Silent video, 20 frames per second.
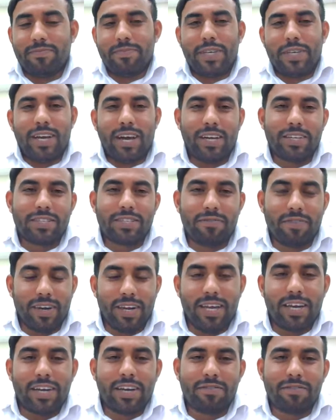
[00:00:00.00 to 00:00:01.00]
because of
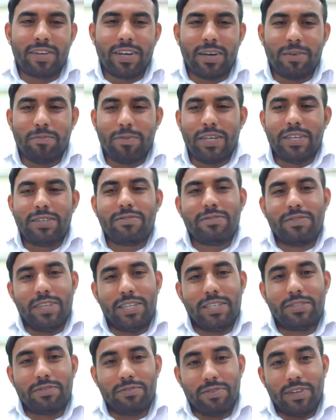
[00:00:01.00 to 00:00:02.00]
lack of time,
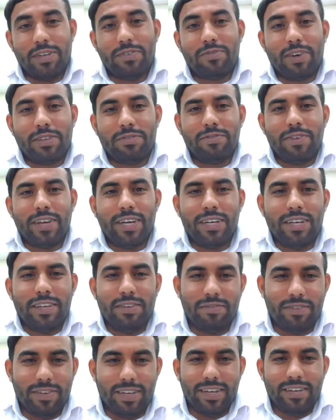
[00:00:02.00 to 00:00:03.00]
it was very
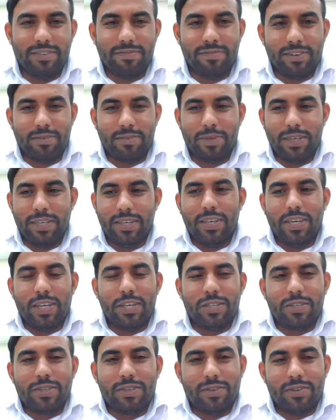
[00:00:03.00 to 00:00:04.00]
difficult for me
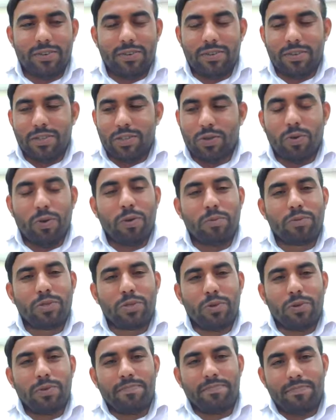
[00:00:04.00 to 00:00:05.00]
to, so hope
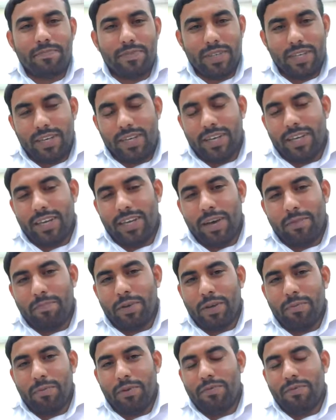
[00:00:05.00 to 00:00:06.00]
so in
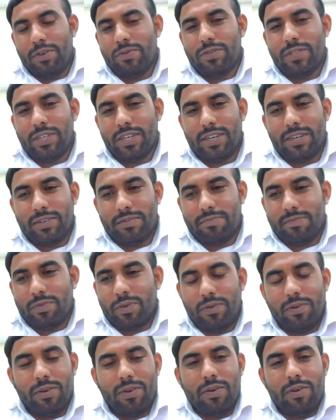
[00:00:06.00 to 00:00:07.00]
upcoming future,
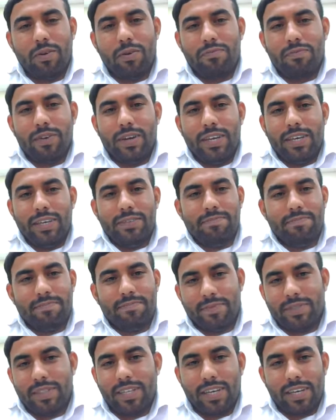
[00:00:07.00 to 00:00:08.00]
hopefully
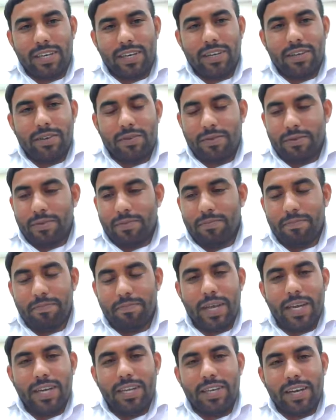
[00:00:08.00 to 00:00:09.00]
the, you know,
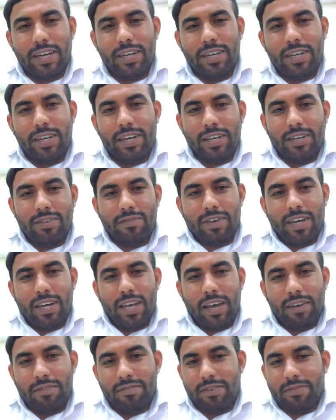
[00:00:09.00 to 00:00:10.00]
many candidate will
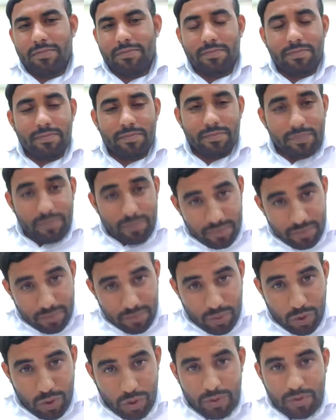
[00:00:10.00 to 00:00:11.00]
have a
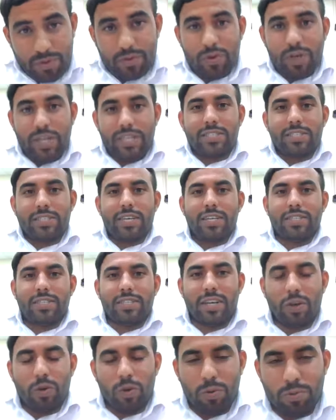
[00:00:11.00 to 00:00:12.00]
more
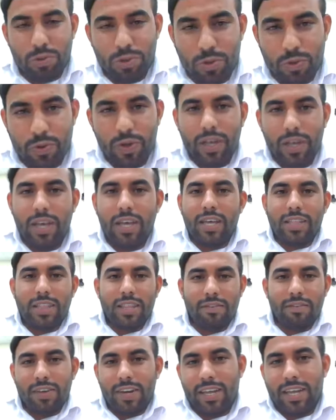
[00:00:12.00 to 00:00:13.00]
questions, and hope so
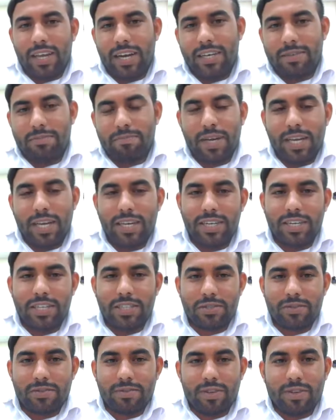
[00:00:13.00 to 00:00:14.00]
they will get
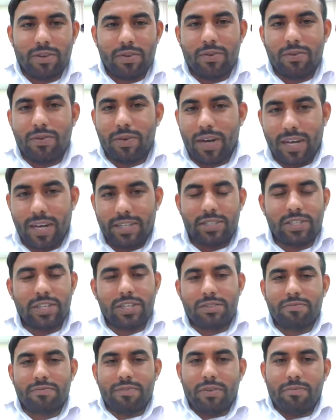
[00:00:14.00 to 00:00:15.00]
many, you know,
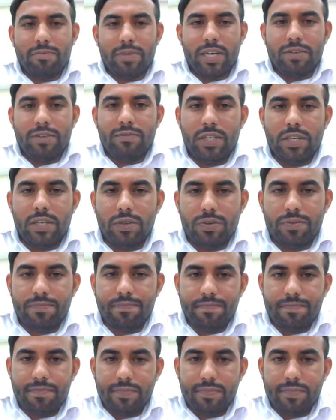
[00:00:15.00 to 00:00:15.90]
answers from that video.